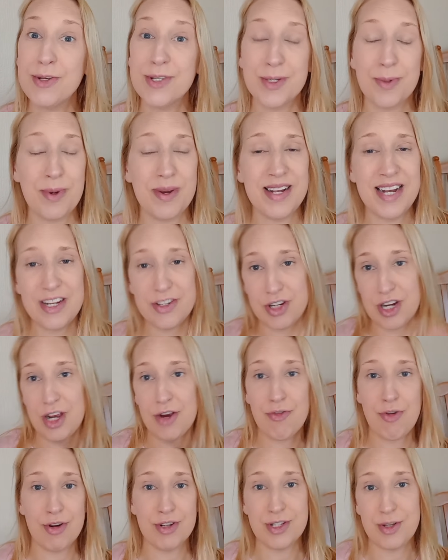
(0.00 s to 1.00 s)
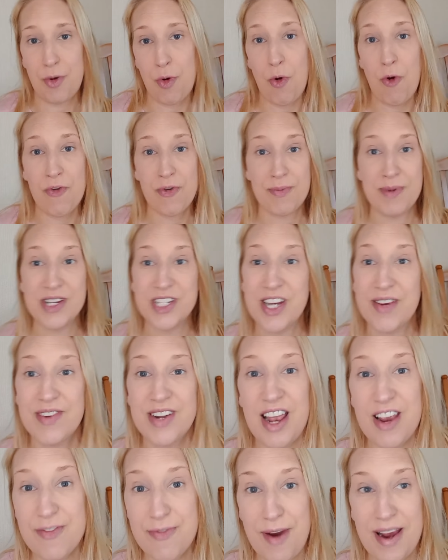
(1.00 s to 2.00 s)
So we were literally across the hall from each other
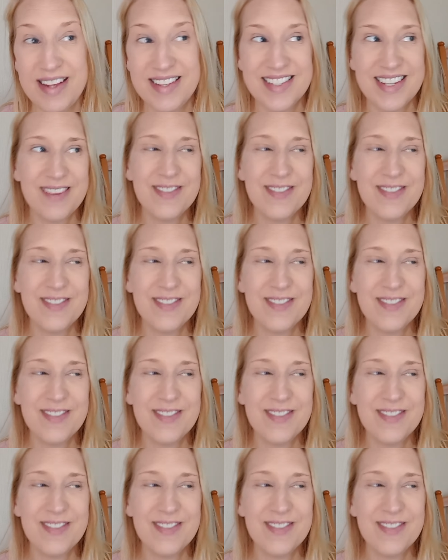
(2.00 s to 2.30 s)
like friends.